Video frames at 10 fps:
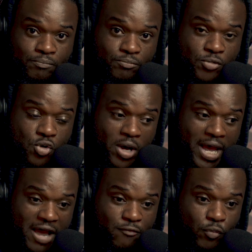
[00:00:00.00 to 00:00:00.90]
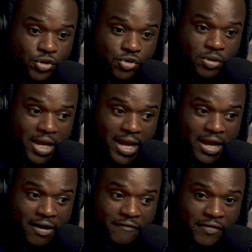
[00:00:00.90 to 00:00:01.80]
you have what you
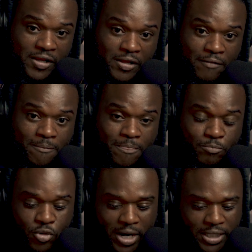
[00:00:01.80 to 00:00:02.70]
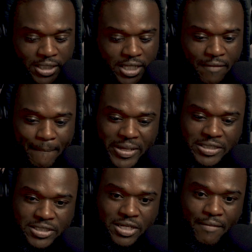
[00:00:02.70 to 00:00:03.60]
have. You got to keep
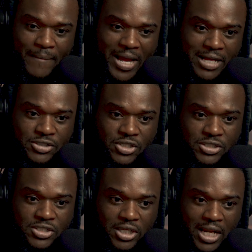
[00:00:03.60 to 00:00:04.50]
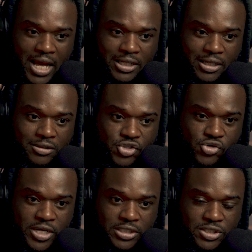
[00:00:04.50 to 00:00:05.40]
mixing and matching to lock in
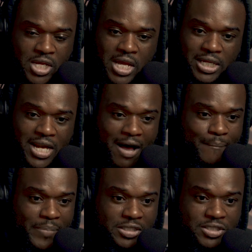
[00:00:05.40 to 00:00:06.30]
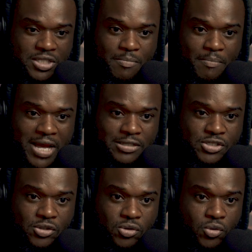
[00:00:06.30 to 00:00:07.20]
traits. Not mixing and
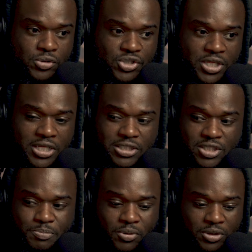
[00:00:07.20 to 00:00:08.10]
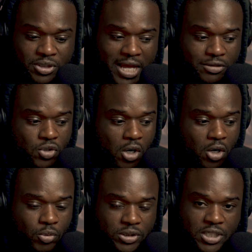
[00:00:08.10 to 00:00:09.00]
matching loosely and just putting that dog
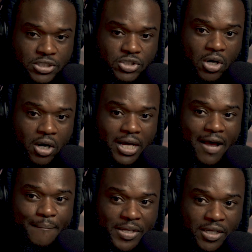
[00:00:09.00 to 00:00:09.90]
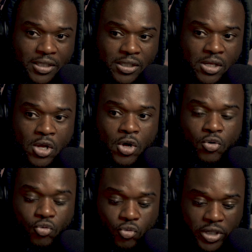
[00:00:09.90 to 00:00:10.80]
with this dog. I mean,
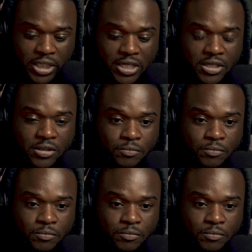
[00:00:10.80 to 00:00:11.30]
really